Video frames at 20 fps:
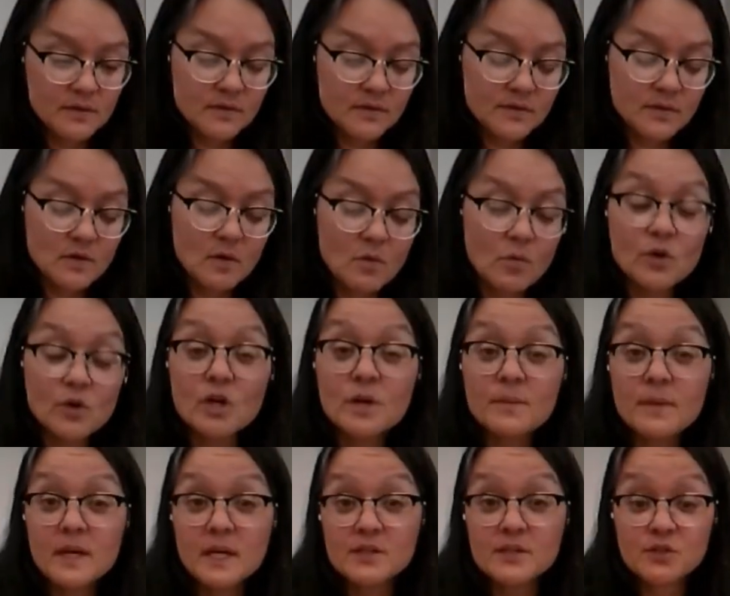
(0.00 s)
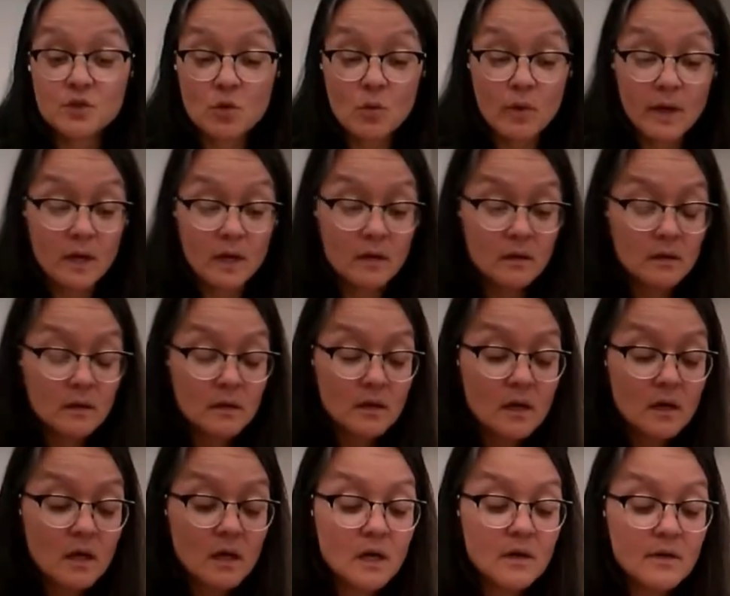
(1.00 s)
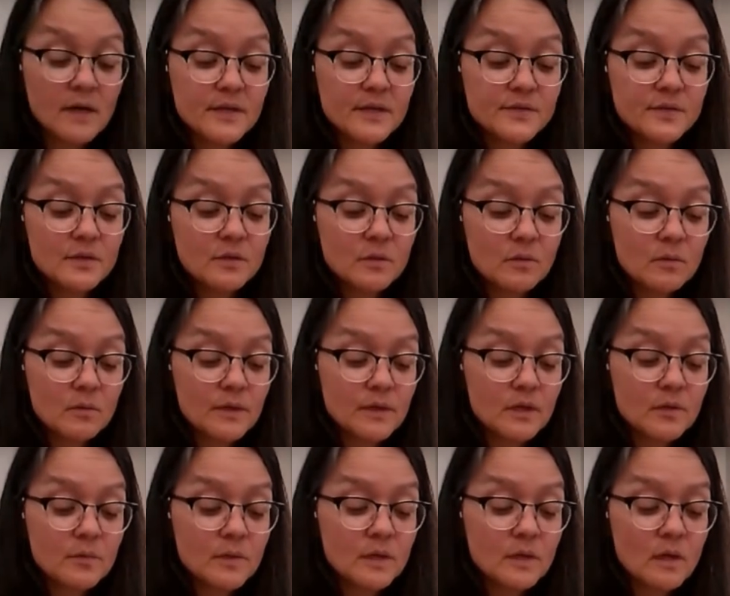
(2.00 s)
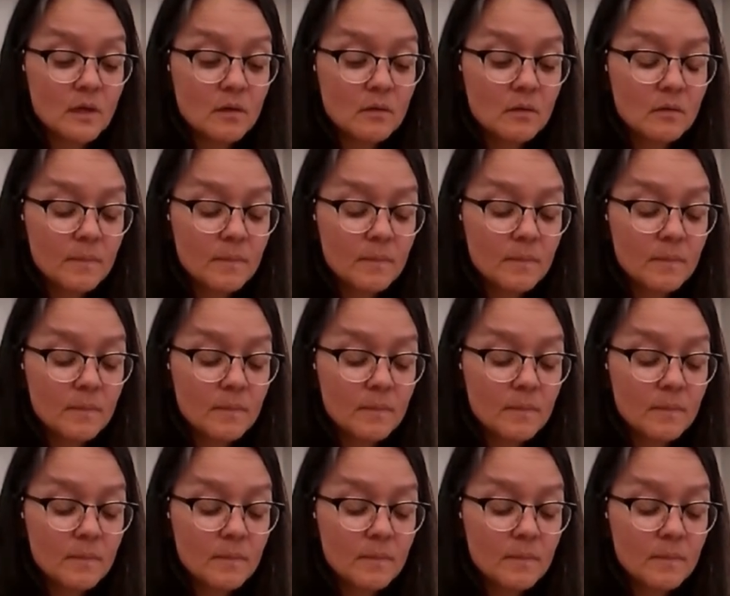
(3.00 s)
So we're going to make a square. All right, so here we go.